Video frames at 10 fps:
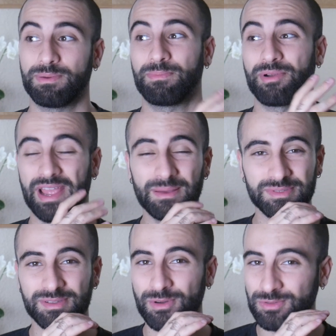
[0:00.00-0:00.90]
But
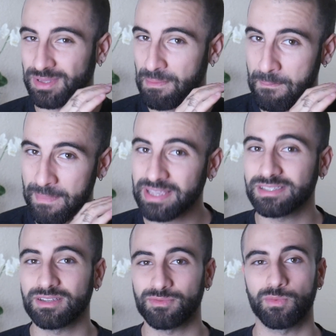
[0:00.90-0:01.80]
perhaps the most
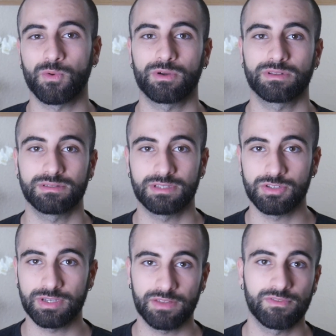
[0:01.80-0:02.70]
amazing reward
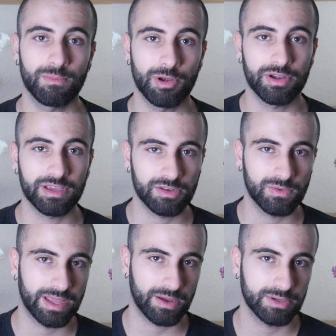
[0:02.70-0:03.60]
that you get from learning a
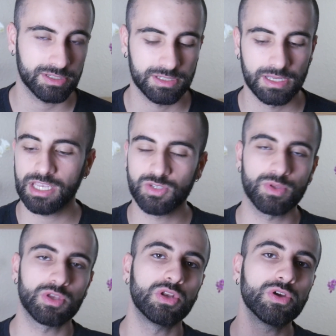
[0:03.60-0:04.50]
new language is
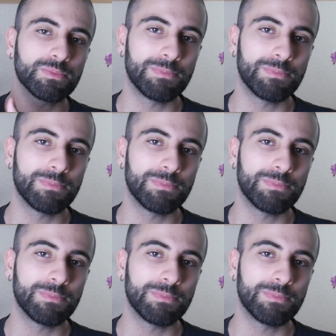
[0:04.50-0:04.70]
when you look